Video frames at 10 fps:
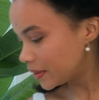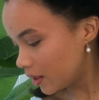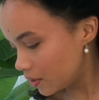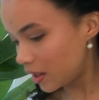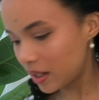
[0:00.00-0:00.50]

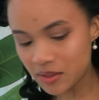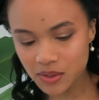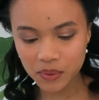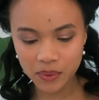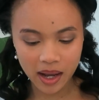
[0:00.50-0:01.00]
Okay,
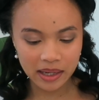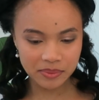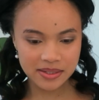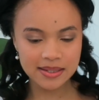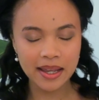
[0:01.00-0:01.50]
so I
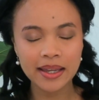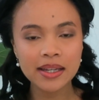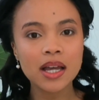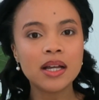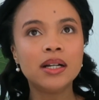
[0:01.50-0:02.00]
was saying
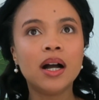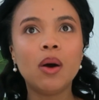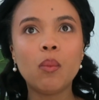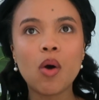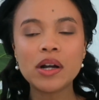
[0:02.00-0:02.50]

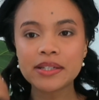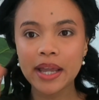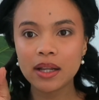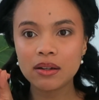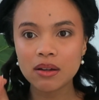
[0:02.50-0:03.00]
what
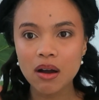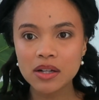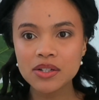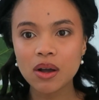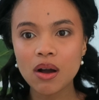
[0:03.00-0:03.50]
a
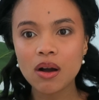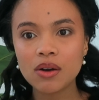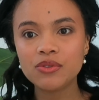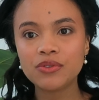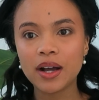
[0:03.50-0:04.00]
lot
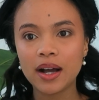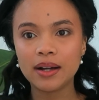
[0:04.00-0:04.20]
of,